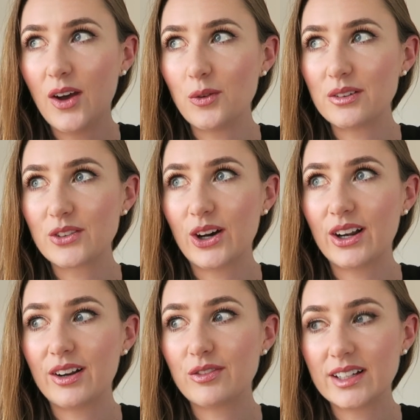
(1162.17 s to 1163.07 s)
We've
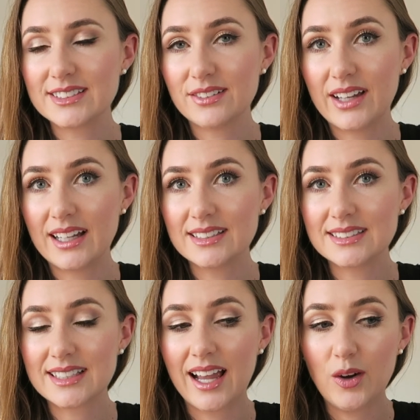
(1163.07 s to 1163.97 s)
got friends of
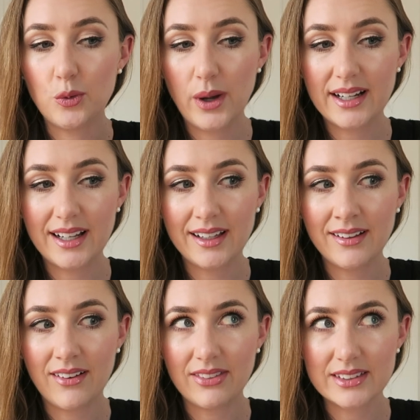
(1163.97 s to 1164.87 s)
ours a wedding
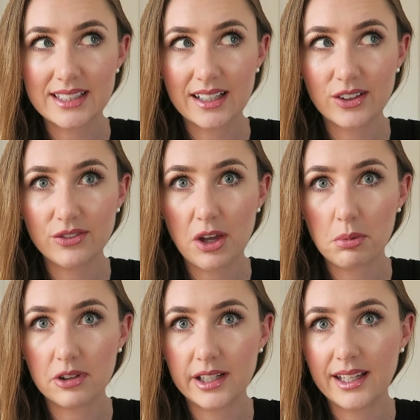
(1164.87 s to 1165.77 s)
on the 2nd of
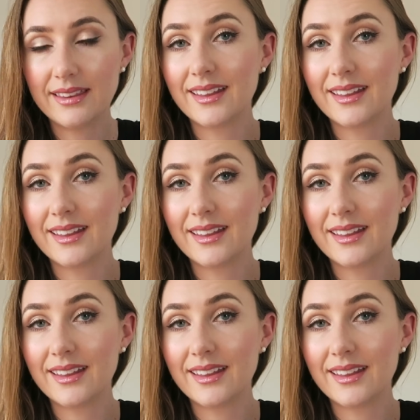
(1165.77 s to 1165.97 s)
February,